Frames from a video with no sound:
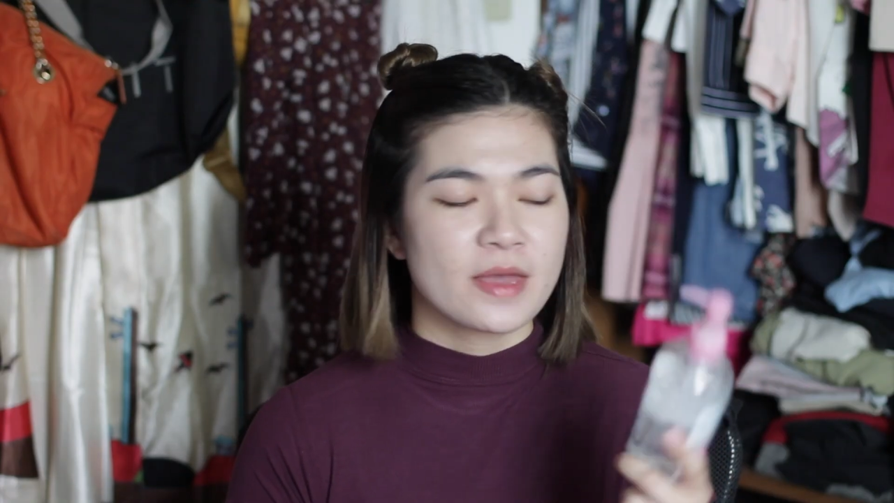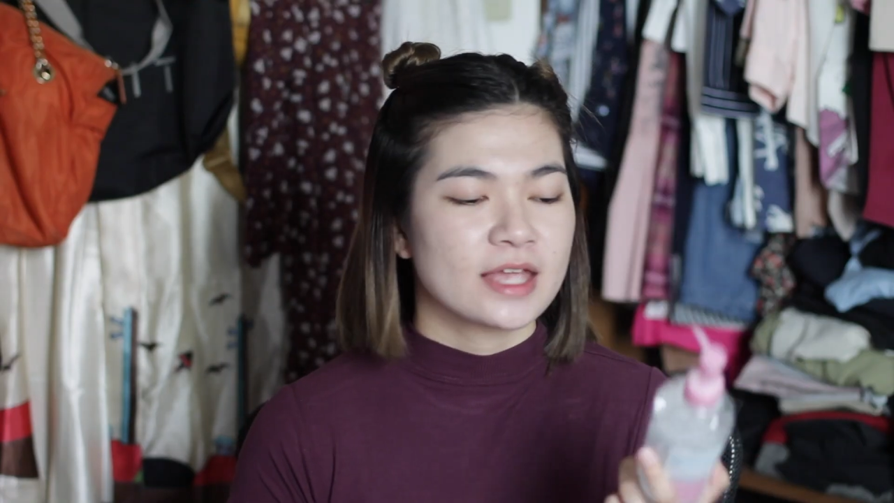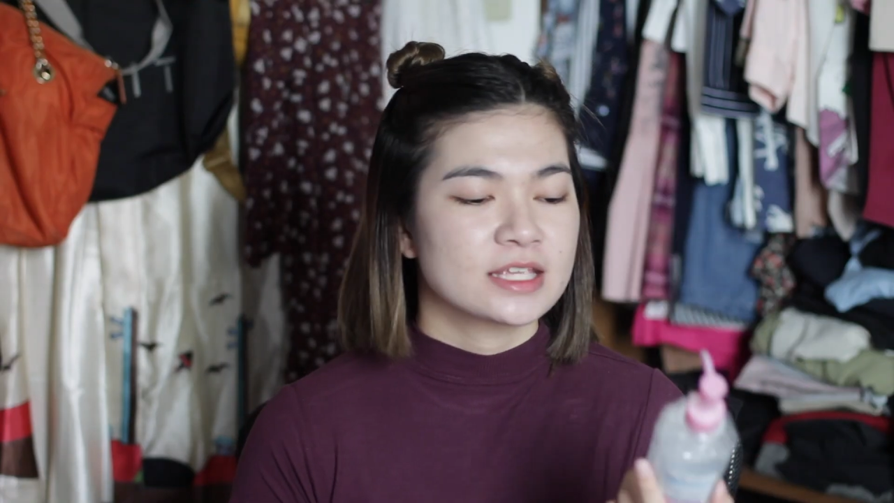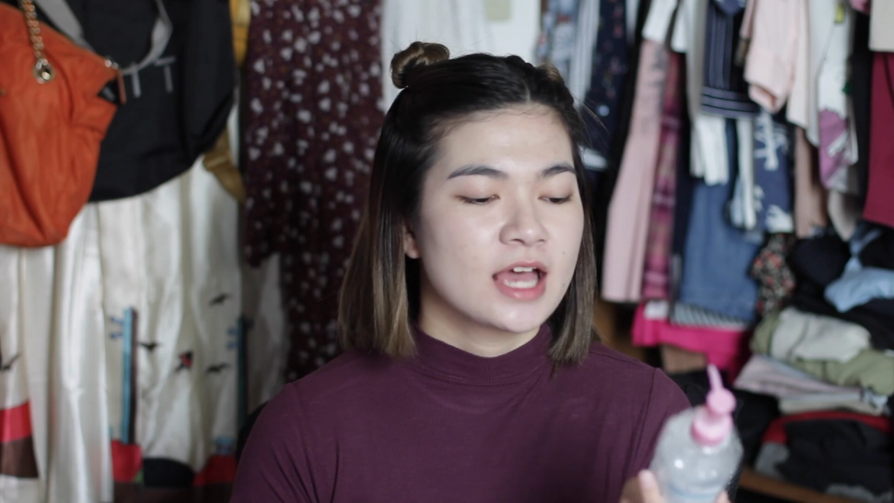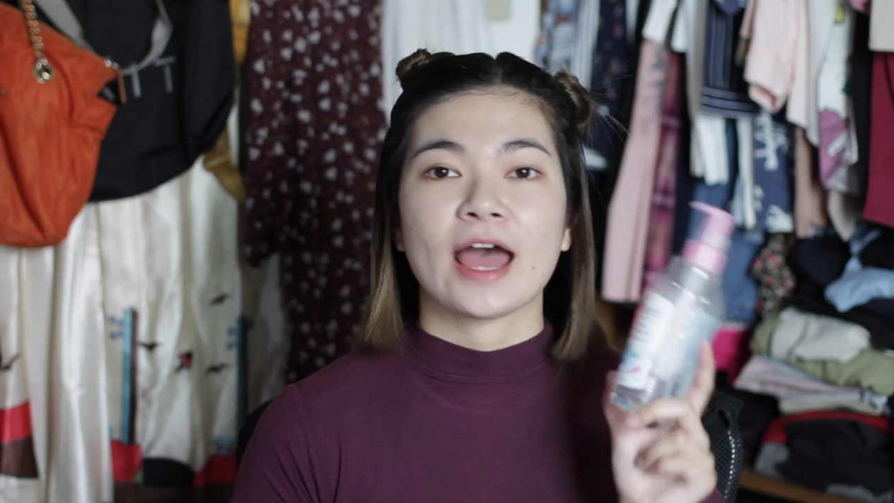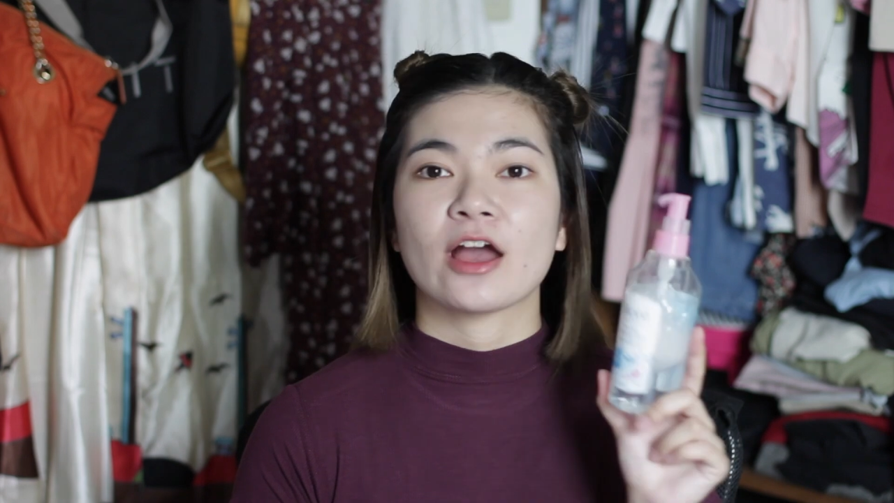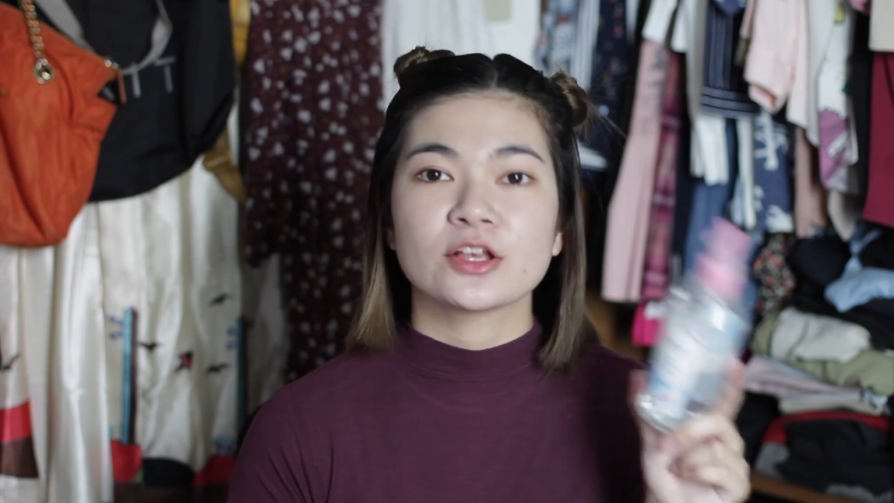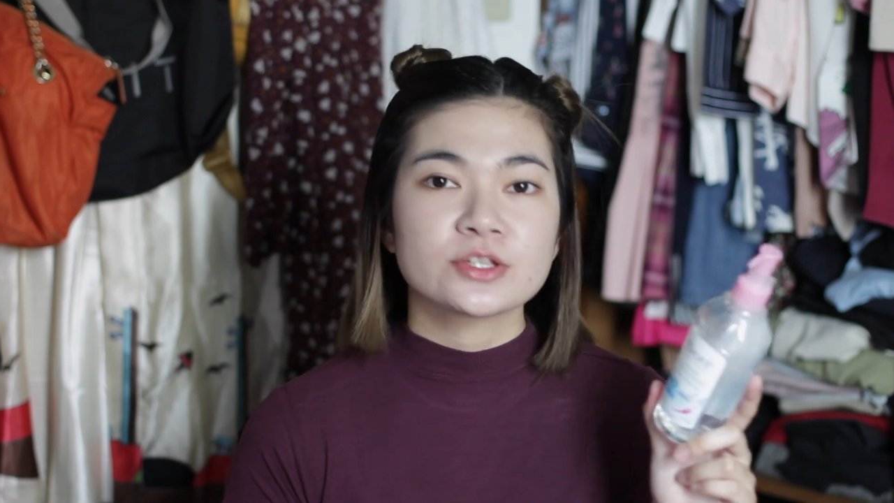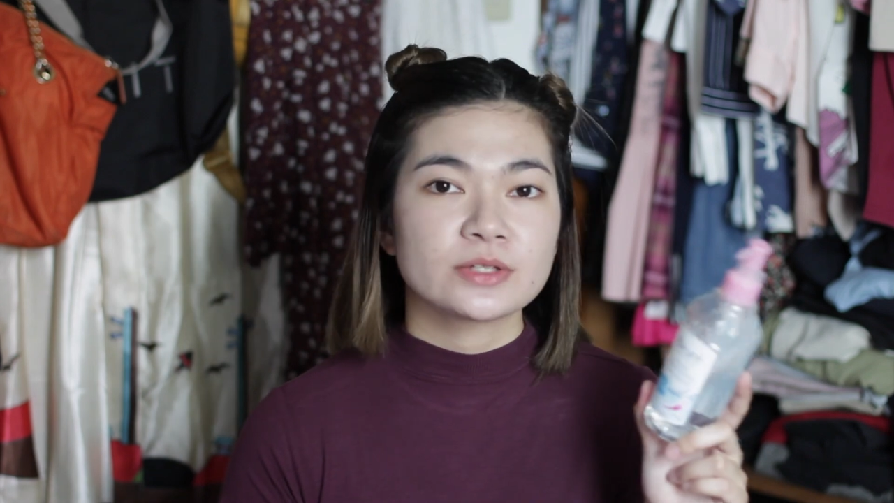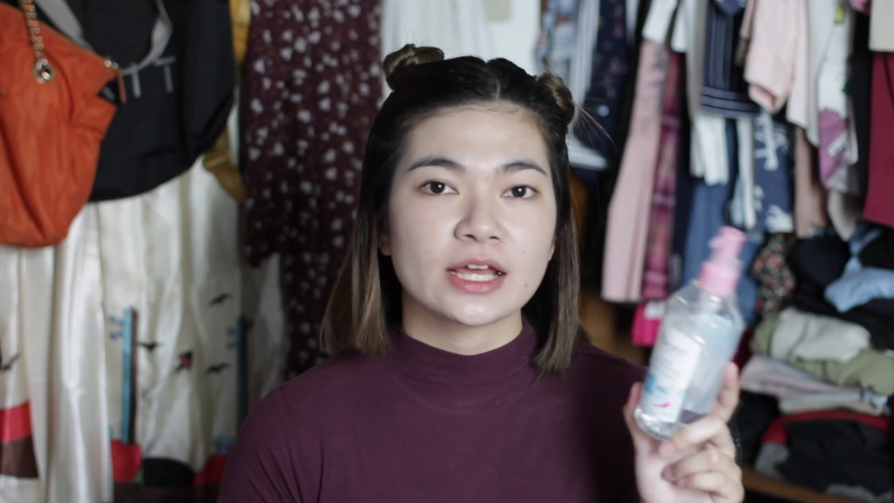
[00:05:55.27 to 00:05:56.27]
and I
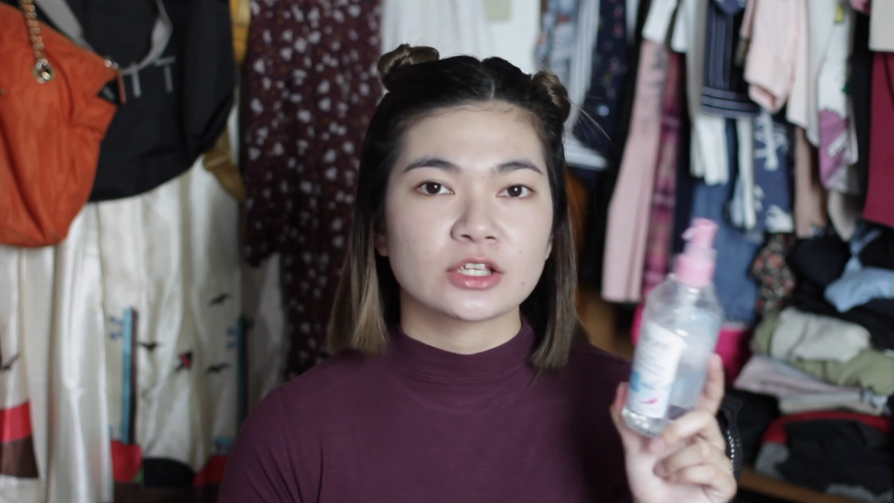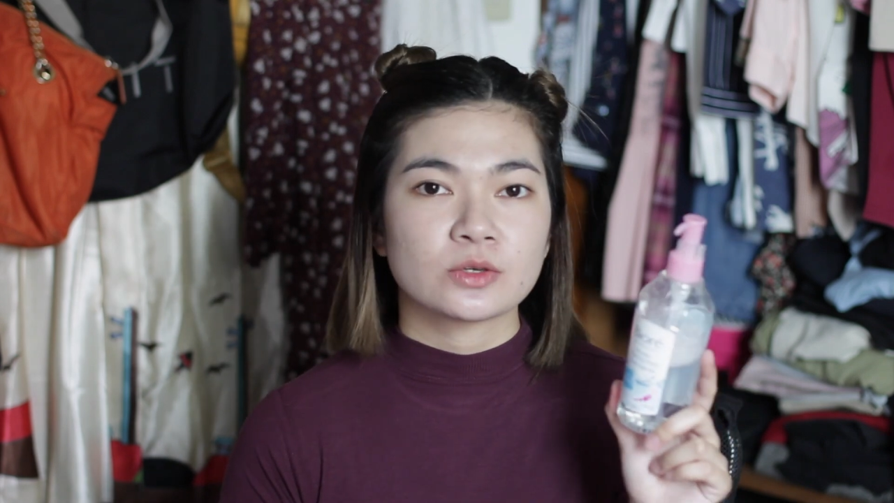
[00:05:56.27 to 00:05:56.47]
also like